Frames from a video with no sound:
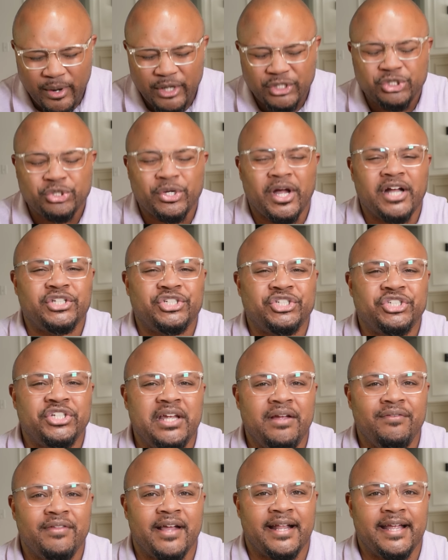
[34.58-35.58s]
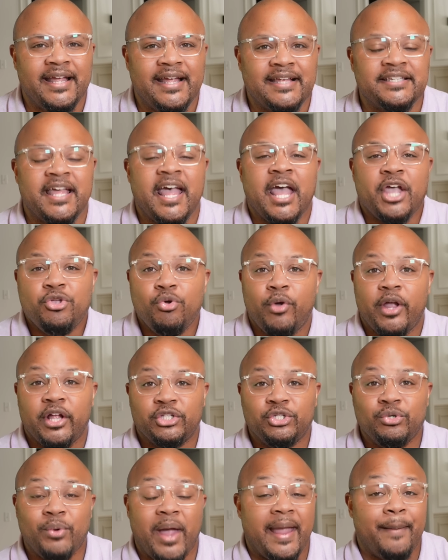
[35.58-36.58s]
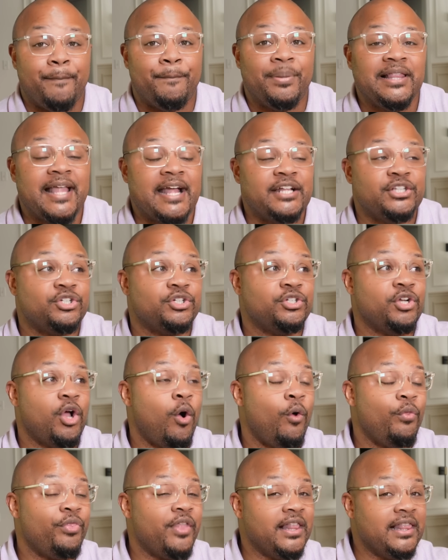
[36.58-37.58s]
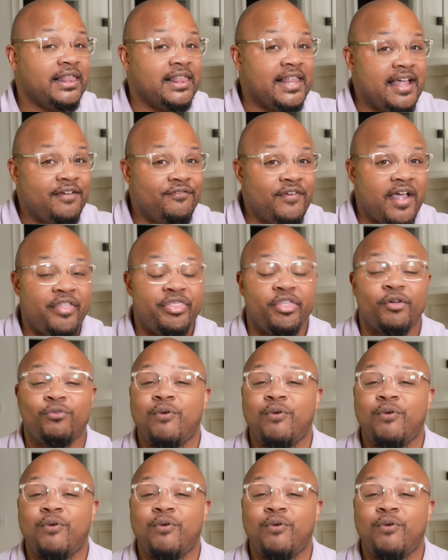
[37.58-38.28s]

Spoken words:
way to achieve that is you can do a lantern on the left and the